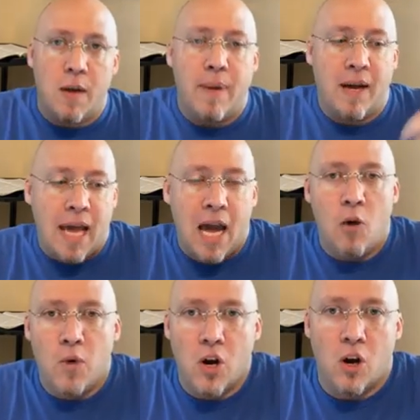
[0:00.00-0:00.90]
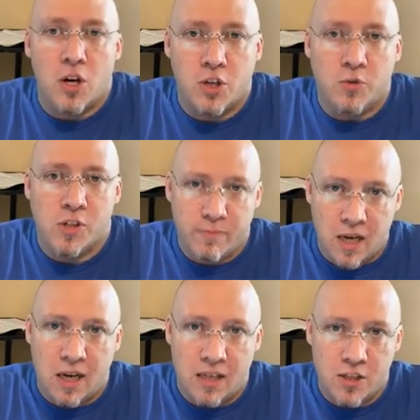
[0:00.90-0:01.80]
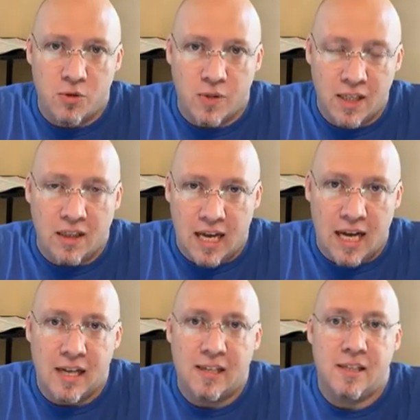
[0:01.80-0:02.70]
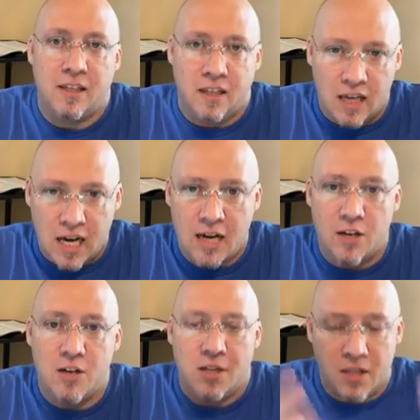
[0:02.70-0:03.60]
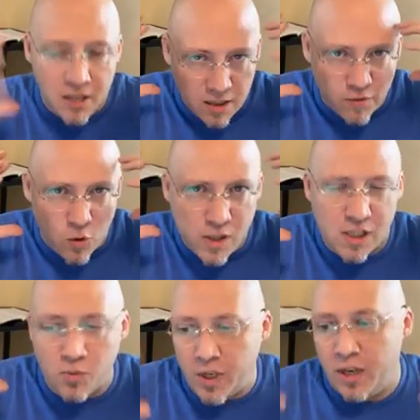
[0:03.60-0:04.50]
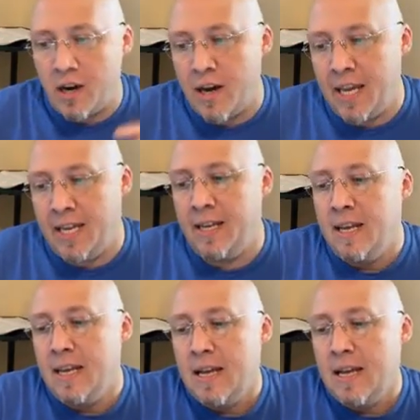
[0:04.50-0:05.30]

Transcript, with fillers: about how we are to respond to the lies and the liars and the, the voices we hear in our head.